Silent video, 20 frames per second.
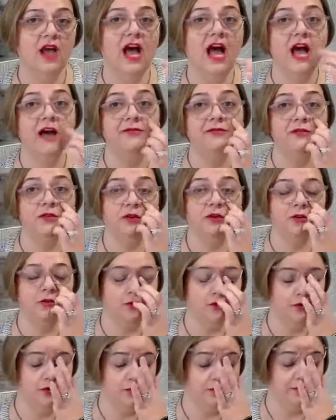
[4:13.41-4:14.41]
after
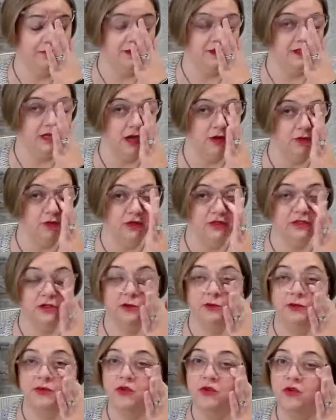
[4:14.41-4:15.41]
your U visa was
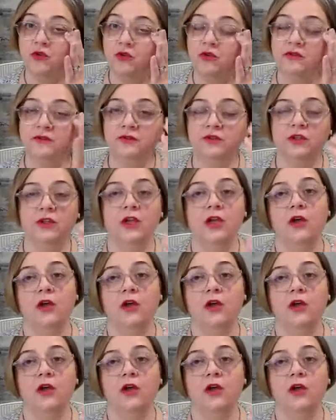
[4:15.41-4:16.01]
approved,